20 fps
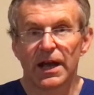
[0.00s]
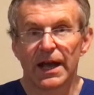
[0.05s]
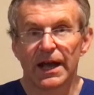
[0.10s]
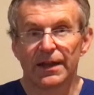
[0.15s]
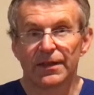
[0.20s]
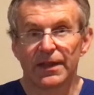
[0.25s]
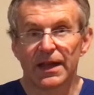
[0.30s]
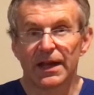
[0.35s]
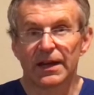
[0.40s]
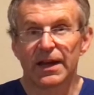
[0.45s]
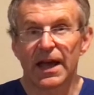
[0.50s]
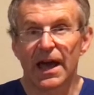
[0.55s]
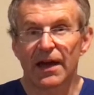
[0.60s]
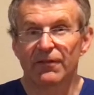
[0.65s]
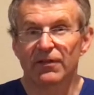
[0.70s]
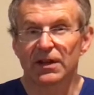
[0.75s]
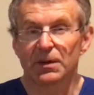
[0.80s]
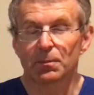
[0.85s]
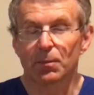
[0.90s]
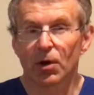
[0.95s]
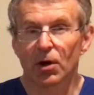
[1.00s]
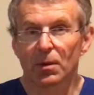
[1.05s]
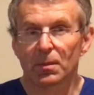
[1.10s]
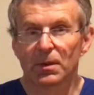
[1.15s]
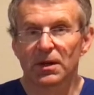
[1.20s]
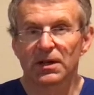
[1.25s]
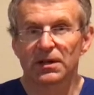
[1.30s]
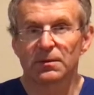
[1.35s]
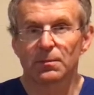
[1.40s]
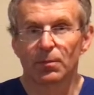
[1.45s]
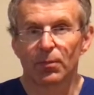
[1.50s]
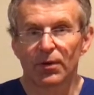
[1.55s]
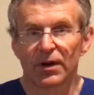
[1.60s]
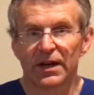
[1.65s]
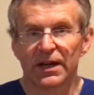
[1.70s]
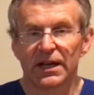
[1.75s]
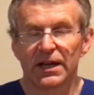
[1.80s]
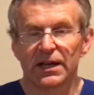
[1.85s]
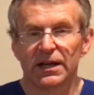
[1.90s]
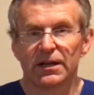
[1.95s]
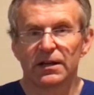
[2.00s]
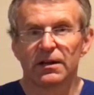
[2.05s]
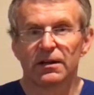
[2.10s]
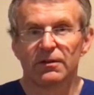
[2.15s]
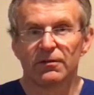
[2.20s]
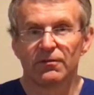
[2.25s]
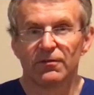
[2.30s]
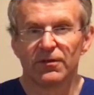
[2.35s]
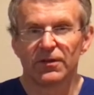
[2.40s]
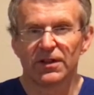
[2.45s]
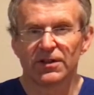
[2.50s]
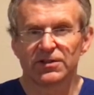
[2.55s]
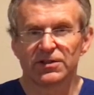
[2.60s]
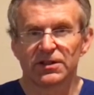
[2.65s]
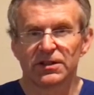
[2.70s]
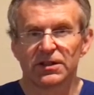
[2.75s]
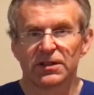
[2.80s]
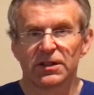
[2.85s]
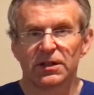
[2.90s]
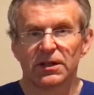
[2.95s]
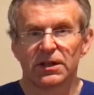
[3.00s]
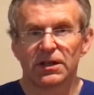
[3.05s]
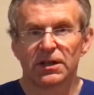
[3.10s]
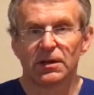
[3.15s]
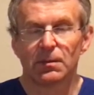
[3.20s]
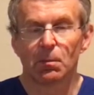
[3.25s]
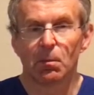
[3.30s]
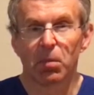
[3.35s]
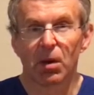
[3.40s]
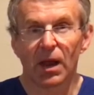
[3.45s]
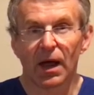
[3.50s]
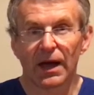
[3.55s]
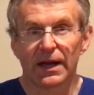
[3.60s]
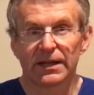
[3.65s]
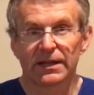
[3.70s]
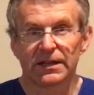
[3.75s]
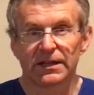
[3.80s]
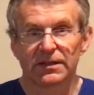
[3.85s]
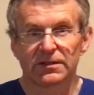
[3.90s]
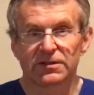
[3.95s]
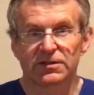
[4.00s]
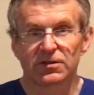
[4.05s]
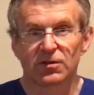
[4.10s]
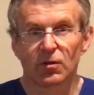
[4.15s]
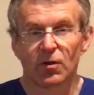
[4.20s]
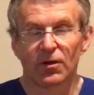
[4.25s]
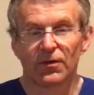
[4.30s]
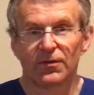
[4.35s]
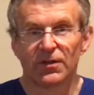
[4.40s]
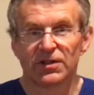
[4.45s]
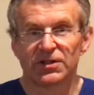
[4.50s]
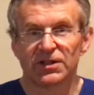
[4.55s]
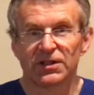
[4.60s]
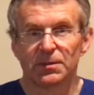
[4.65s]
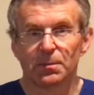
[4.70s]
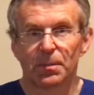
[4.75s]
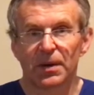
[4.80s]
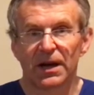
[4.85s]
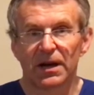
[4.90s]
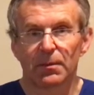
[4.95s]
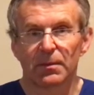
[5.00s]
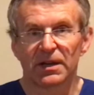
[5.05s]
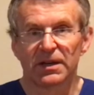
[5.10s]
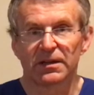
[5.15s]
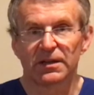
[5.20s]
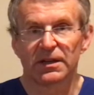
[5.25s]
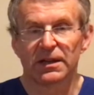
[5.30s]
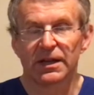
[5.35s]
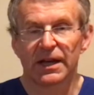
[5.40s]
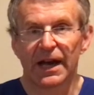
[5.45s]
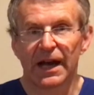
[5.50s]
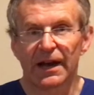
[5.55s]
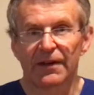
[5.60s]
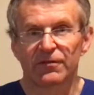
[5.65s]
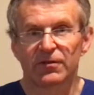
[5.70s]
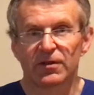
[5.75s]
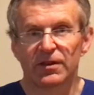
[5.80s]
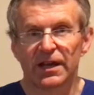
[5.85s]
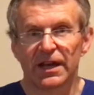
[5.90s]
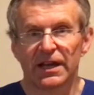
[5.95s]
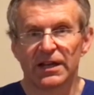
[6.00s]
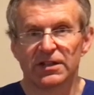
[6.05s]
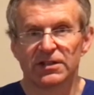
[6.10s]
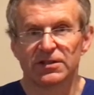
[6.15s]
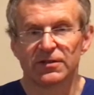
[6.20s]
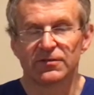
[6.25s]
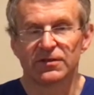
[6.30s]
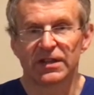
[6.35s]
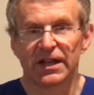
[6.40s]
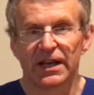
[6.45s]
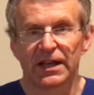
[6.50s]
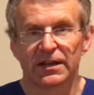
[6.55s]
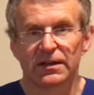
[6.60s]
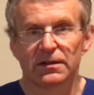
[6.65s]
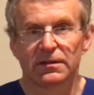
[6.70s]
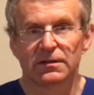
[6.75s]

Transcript: and then having permanent brain vision blindness or vision impairment after the age of 10.